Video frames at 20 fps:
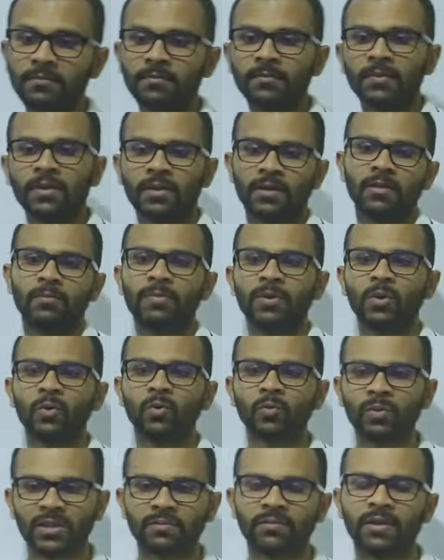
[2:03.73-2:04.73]
pure
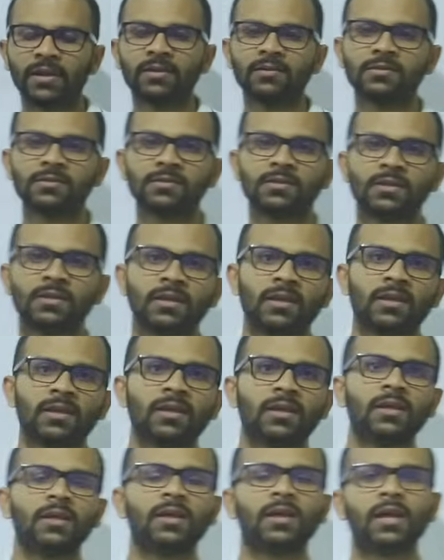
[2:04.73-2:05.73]
mathematics
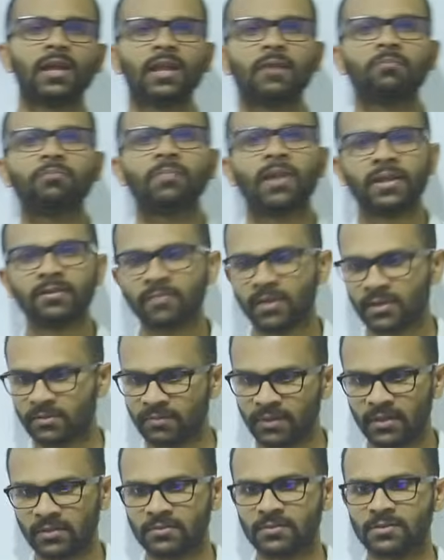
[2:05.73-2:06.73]
and applied
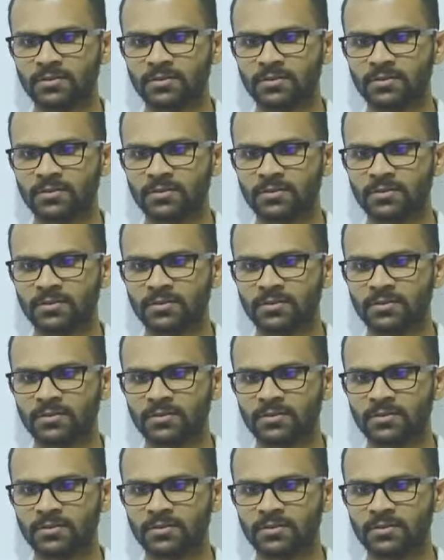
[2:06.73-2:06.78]
mathematics.